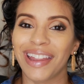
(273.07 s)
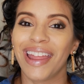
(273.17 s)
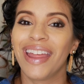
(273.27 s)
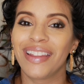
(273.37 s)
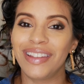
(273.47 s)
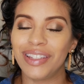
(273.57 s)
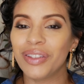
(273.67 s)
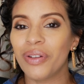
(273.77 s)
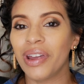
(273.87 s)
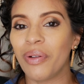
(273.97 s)
This
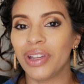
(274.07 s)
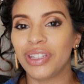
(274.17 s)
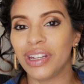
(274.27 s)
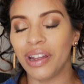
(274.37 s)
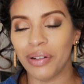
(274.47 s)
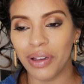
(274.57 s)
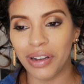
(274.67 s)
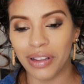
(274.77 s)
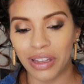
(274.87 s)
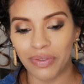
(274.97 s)
is a great question, and I'm
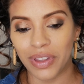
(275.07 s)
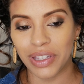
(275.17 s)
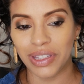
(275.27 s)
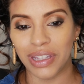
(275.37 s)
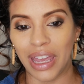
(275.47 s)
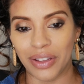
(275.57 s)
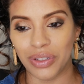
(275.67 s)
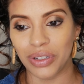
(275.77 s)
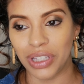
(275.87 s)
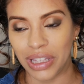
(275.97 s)
gonna leave this
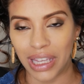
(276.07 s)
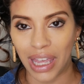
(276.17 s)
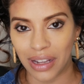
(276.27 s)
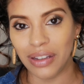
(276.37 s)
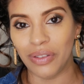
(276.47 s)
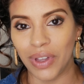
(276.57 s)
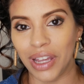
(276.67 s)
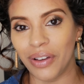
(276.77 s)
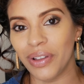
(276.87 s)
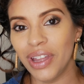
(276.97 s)
answer to the end of the
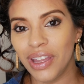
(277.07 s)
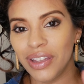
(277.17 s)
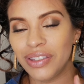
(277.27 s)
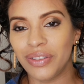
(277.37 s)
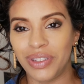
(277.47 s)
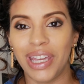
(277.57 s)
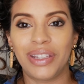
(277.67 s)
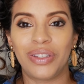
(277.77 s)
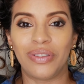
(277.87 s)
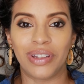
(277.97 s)
video. So stay
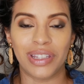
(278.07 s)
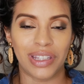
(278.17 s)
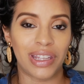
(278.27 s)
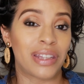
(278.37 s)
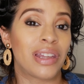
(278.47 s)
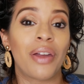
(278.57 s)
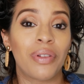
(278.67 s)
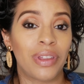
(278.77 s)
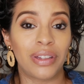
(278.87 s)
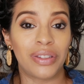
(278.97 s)
tuned, because this has
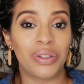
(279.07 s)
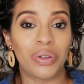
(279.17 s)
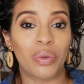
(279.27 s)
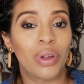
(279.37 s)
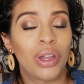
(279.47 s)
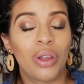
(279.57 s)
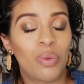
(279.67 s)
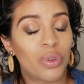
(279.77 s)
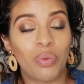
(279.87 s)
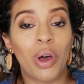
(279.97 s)
everything to do
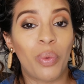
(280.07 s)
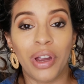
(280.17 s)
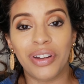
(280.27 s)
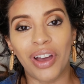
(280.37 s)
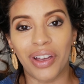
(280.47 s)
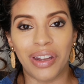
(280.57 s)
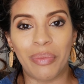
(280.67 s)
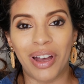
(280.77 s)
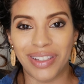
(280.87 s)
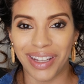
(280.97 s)
with what we are talking
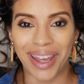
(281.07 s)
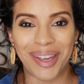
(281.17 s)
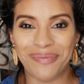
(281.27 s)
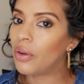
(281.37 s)
about today.